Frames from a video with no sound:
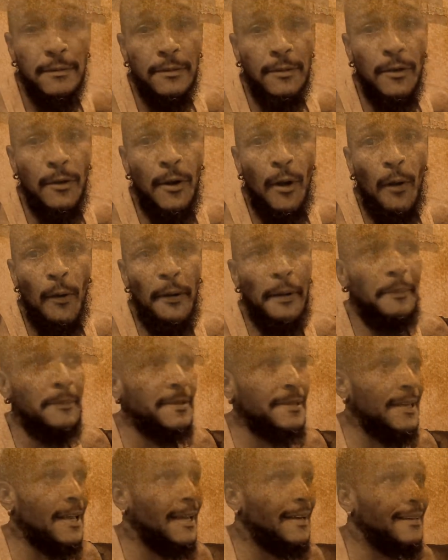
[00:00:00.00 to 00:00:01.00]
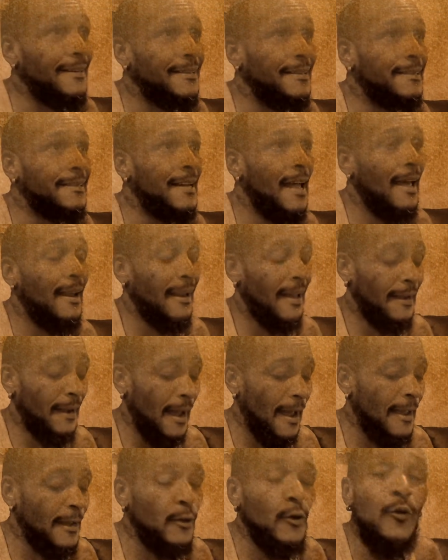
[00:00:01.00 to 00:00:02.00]
you know what I'm saying? And it's not like
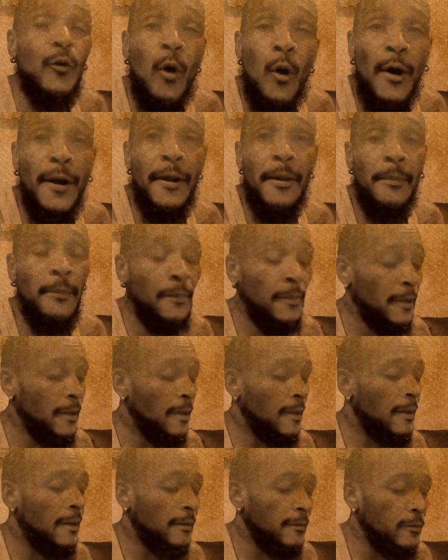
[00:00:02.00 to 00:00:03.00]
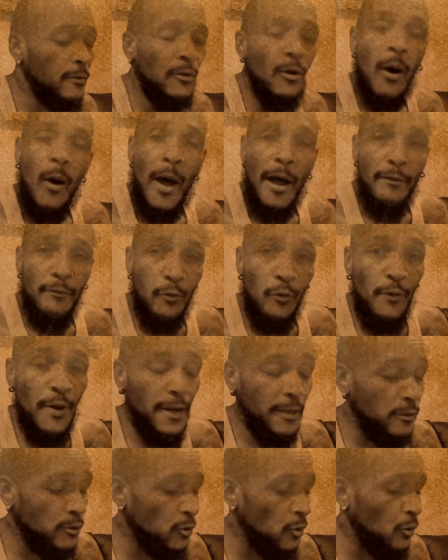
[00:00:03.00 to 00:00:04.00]
I ignored them. You know, I've
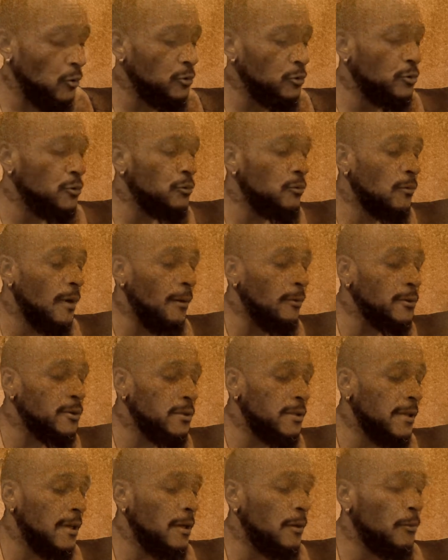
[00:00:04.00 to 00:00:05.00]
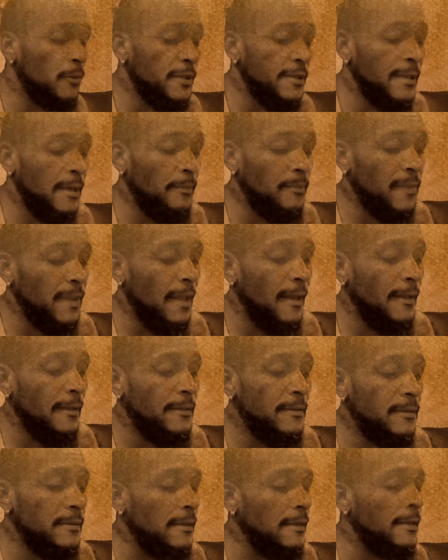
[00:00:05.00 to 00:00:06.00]
already told you I was dealing with some
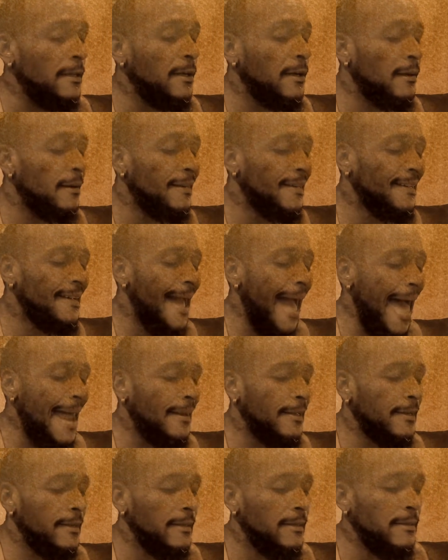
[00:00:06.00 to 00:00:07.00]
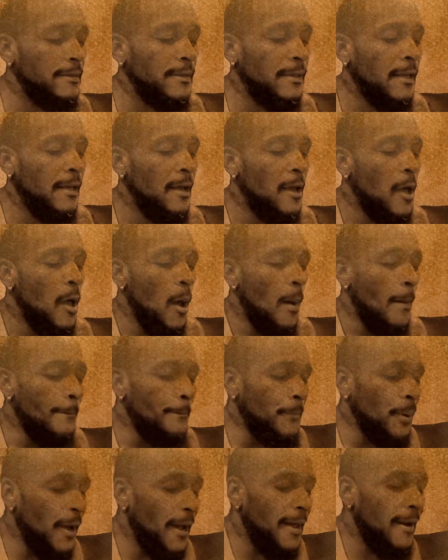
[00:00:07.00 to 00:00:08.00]
things, legalities.
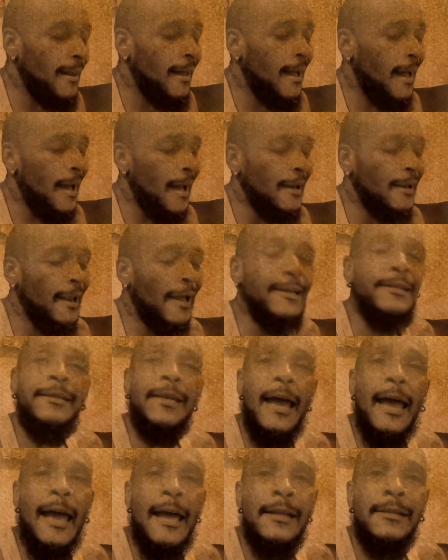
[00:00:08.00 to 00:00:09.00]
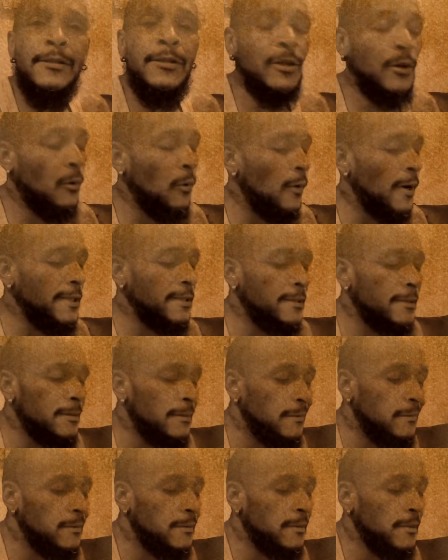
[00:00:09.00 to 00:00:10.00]
But I like to answer
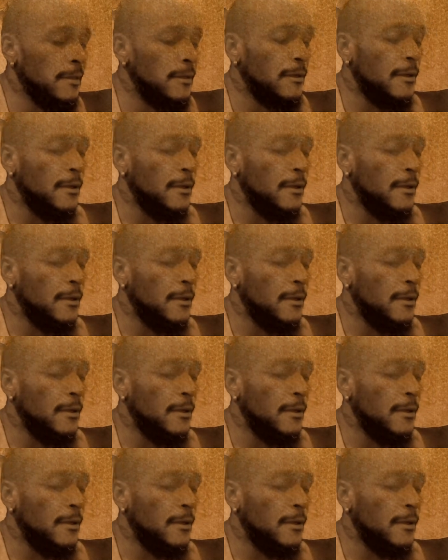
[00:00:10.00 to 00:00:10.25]
questions